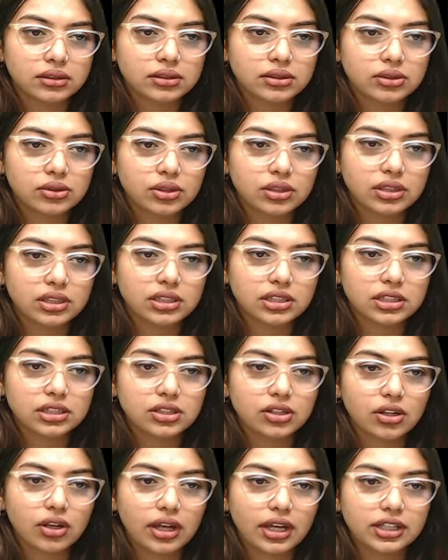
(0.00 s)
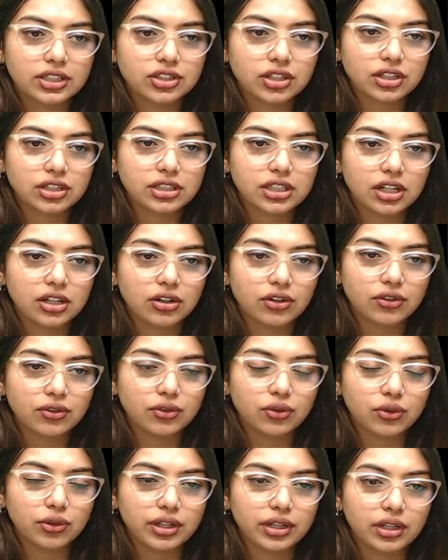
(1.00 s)
this is your extracellular
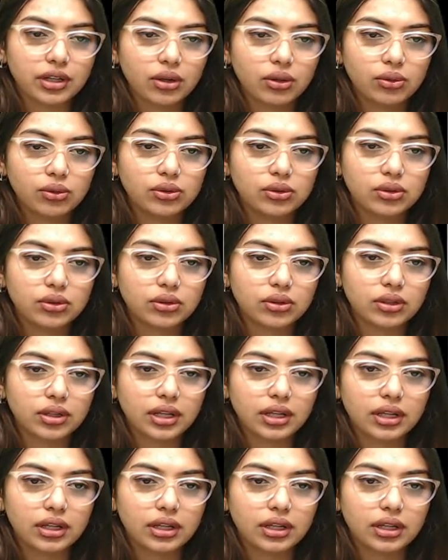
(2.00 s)
fluid now. Okay,